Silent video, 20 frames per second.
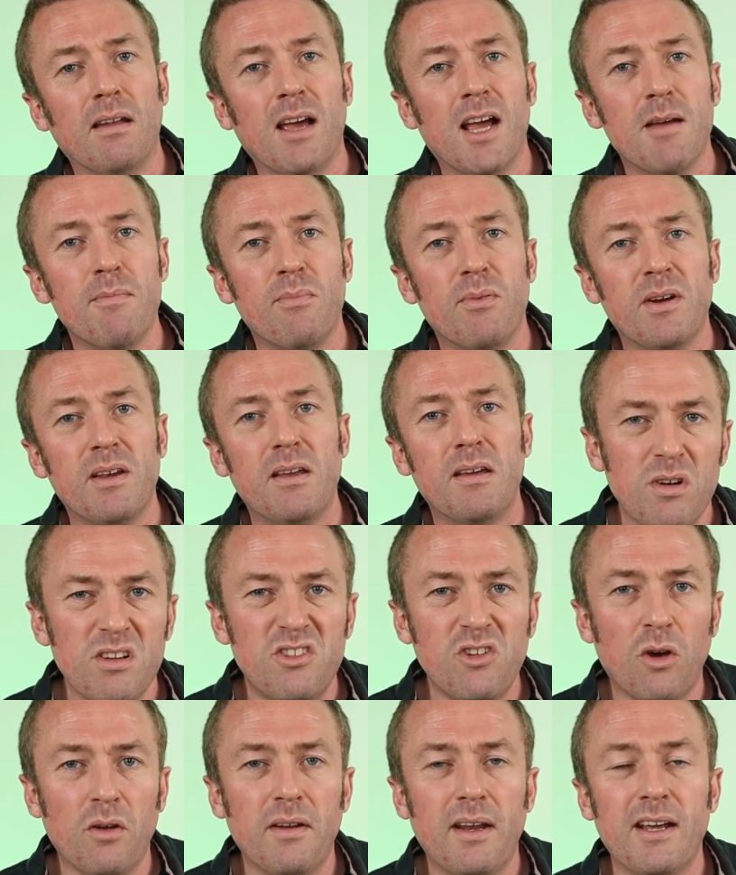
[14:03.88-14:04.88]
library
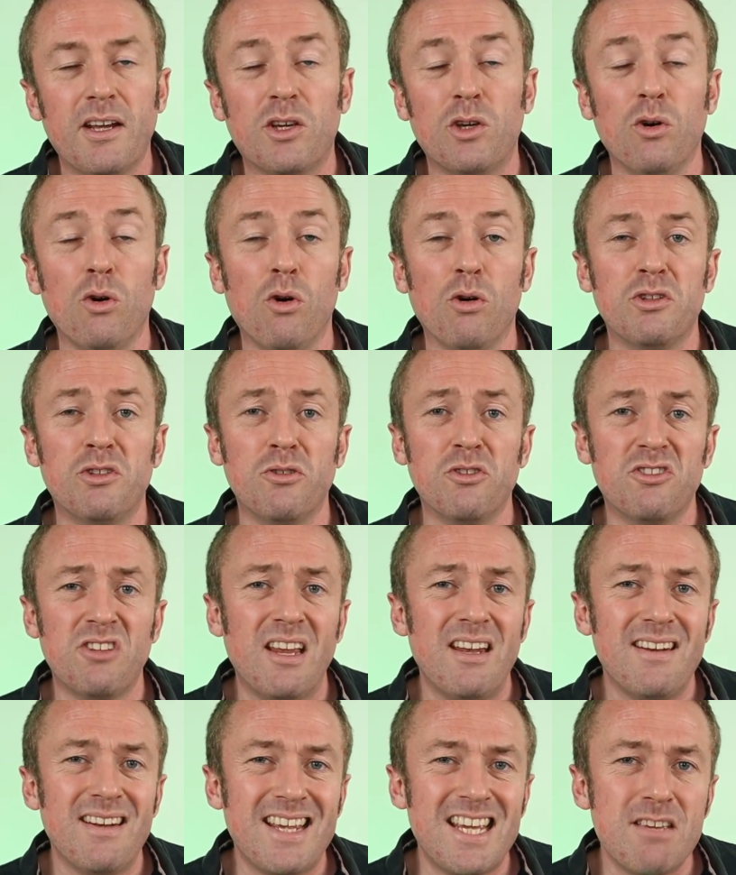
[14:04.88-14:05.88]
with .NET Core to
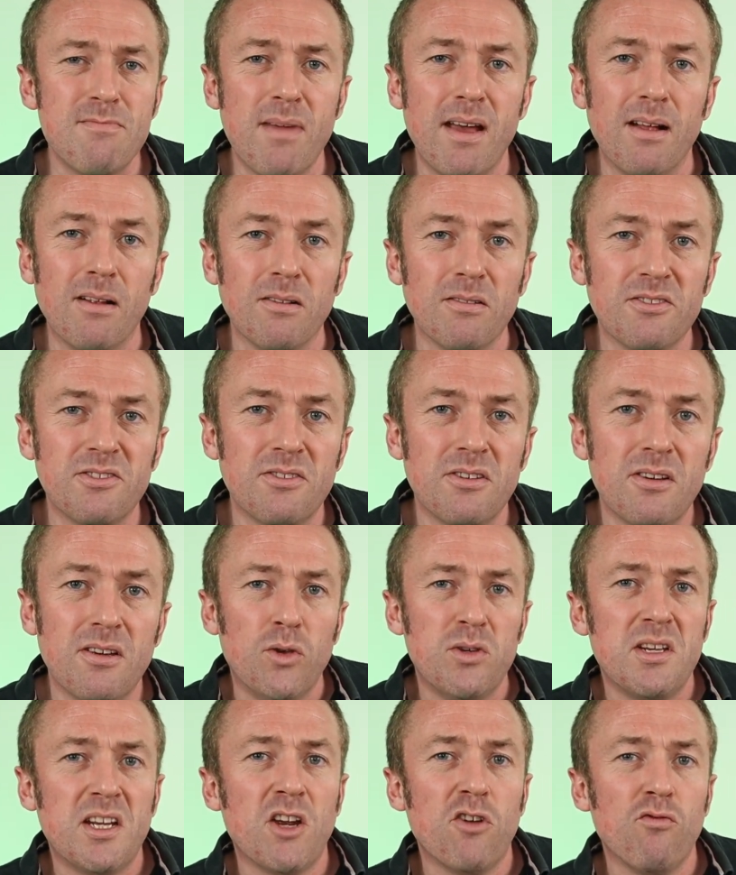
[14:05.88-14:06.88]
send emails
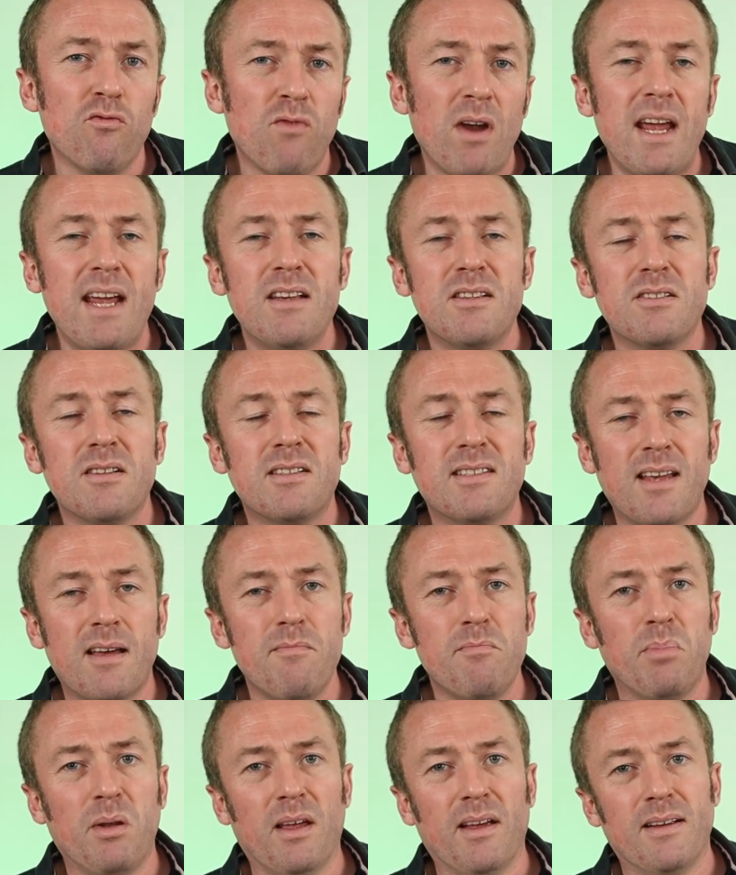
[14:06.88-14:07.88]
using Razor
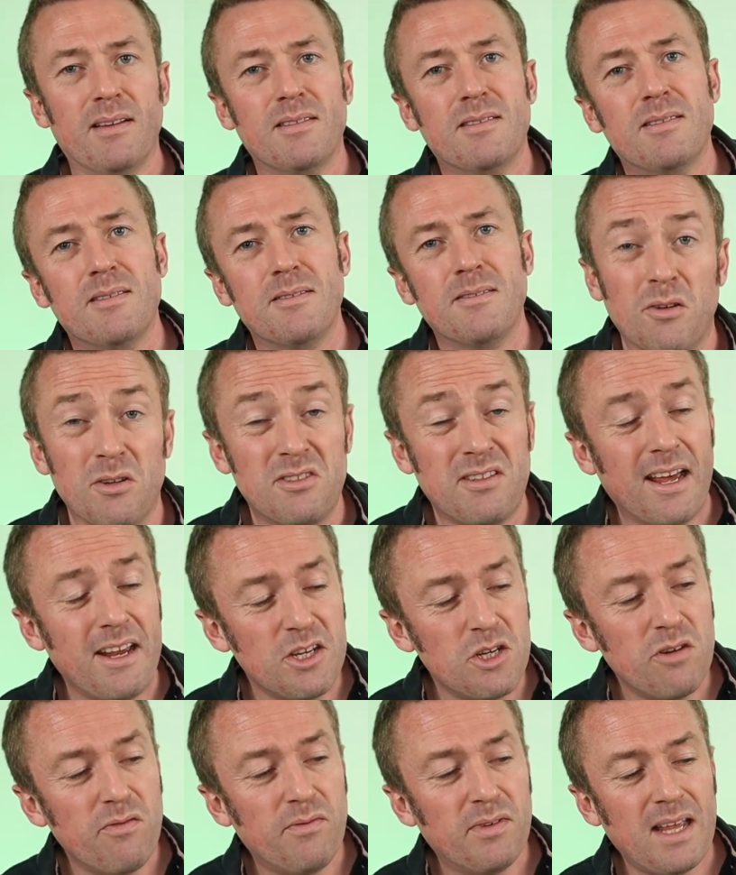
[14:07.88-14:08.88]
templates. So
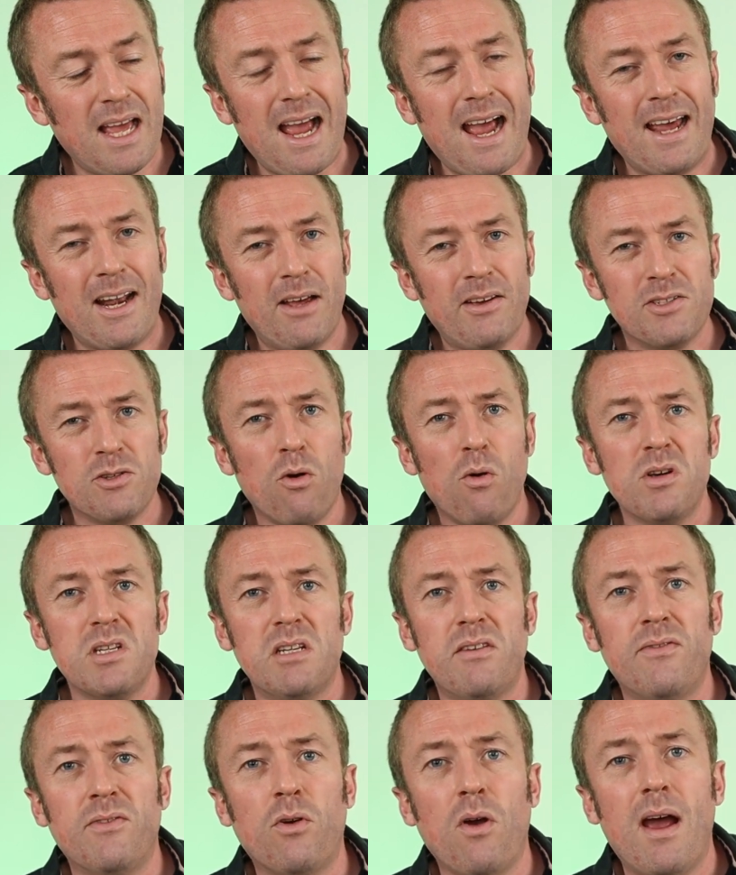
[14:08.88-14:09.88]
stay tuned for that. And as
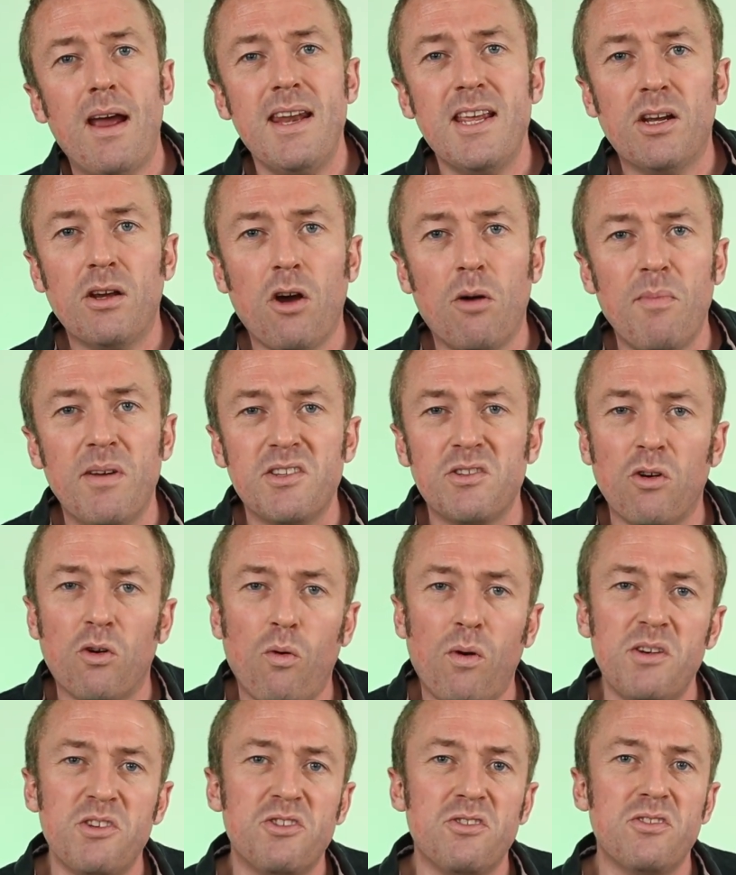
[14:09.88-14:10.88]
always, if you've got any comments or
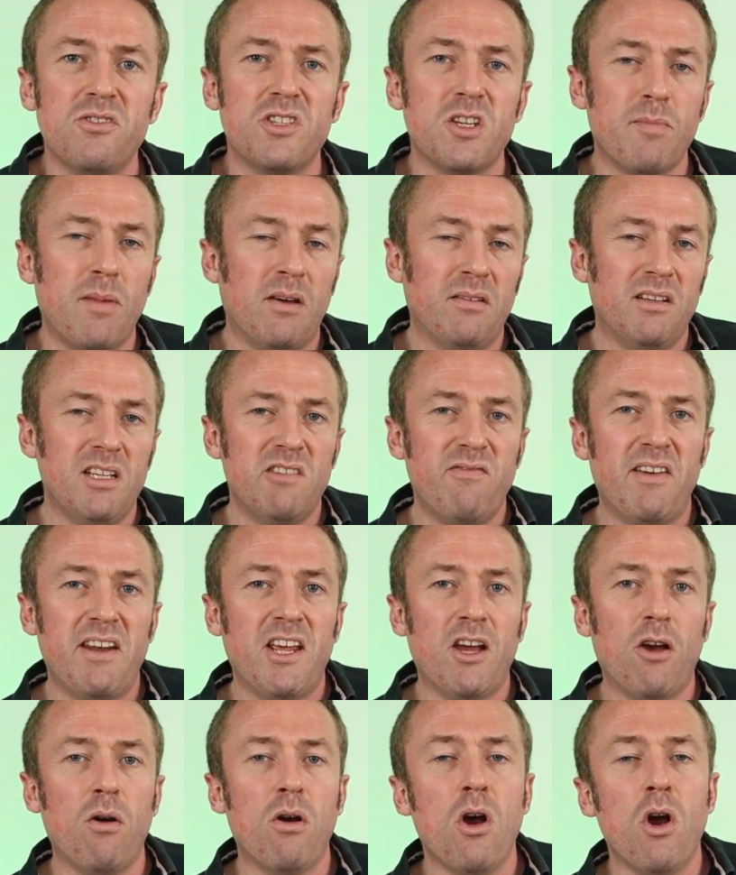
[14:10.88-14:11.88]
questions about this
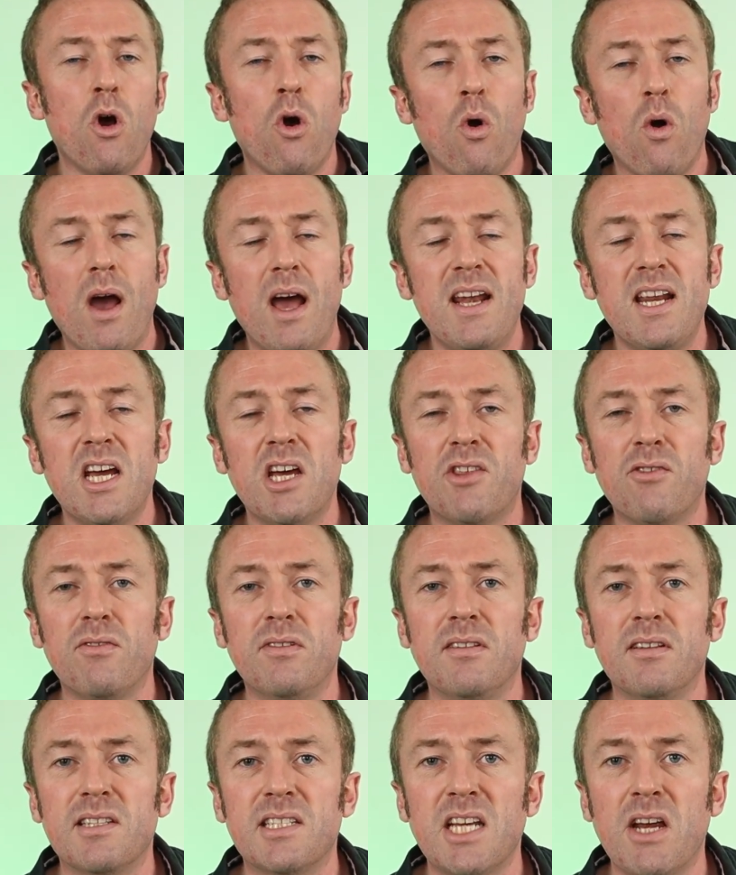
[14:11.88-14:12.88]
video or any other
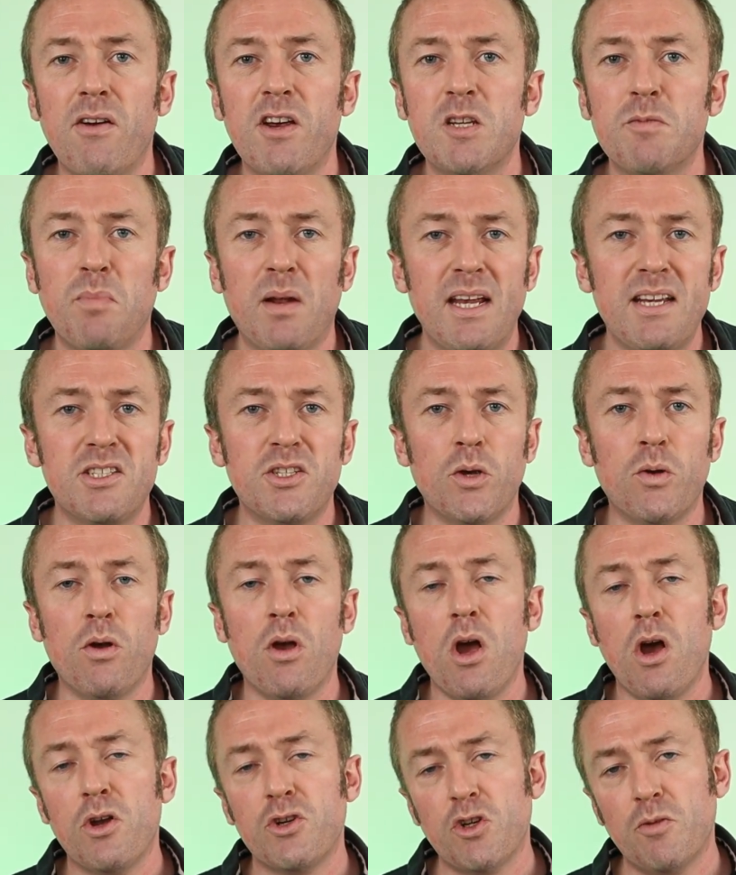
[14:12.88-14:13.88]
in the series, please
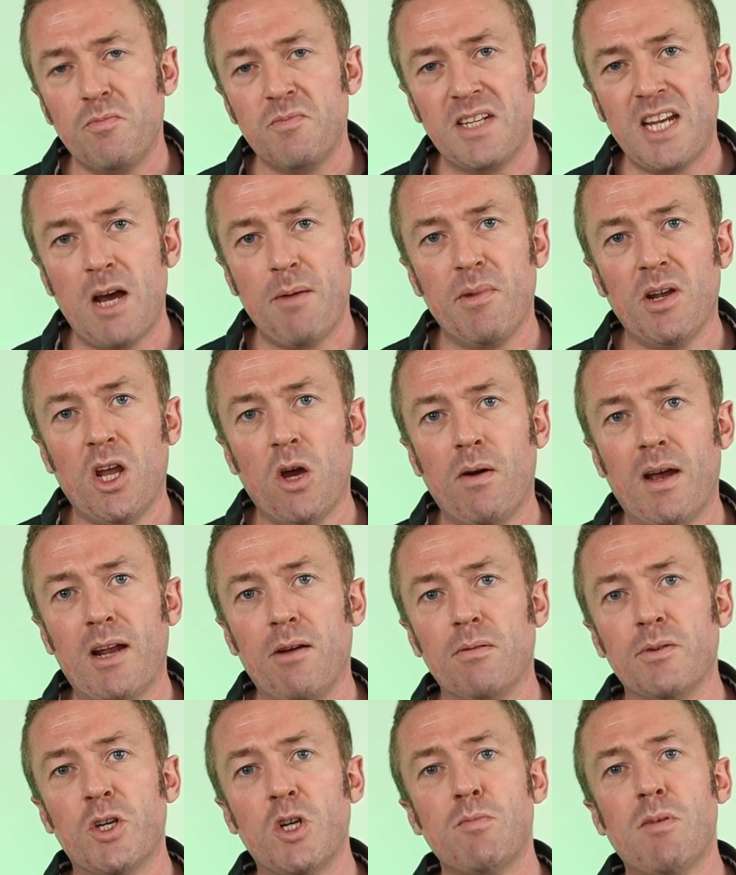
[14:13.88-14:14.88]
do drop them down below and
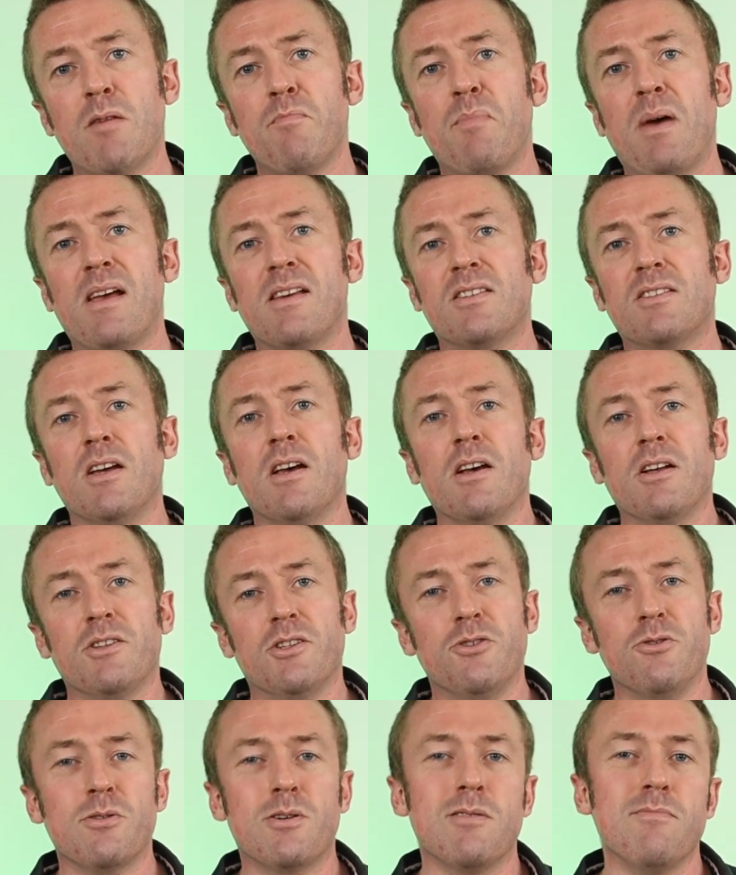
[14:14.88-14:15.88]
I will do my best
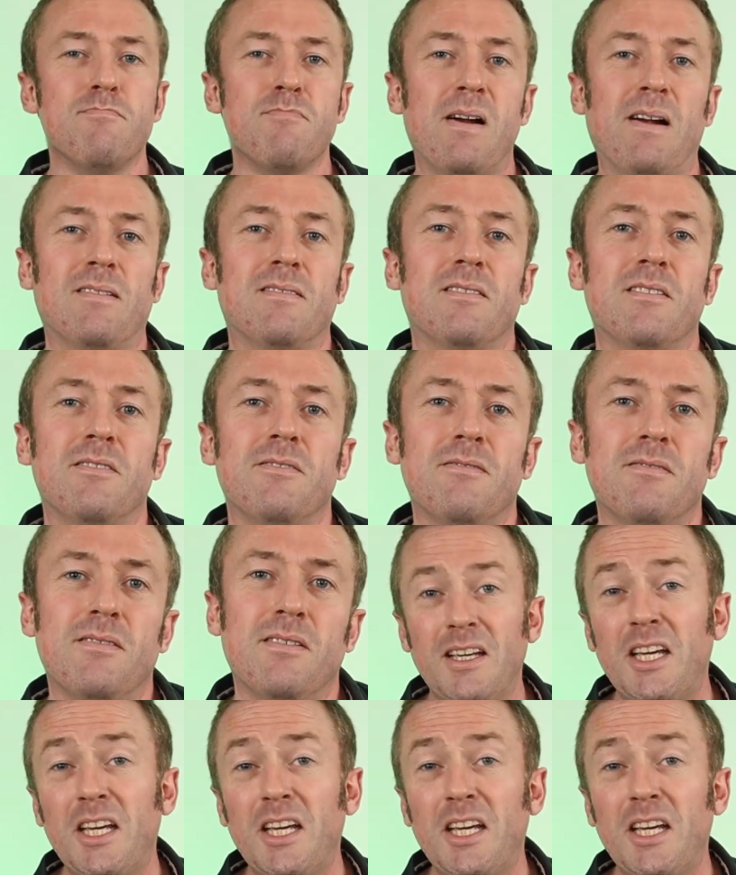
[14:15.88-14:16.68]
to come back to you.